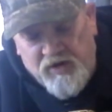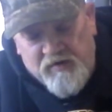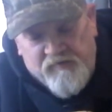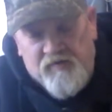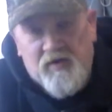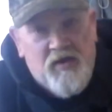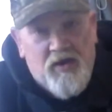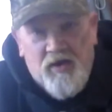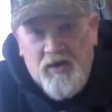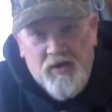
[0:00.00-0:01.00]
because
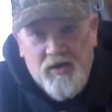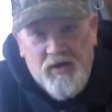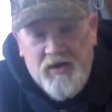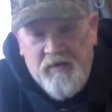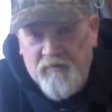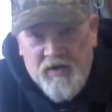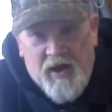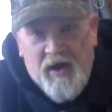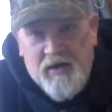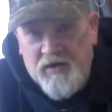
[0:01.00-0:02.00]
even
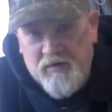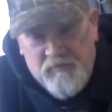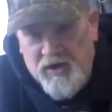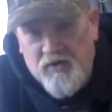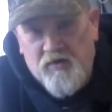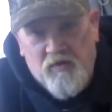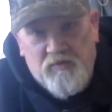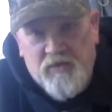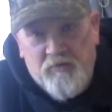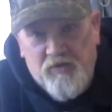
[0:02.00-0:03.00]
I am not going to
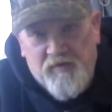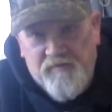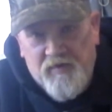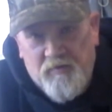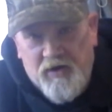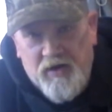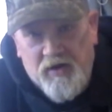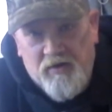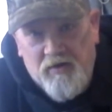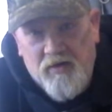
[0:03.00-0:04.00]
remember this in my head.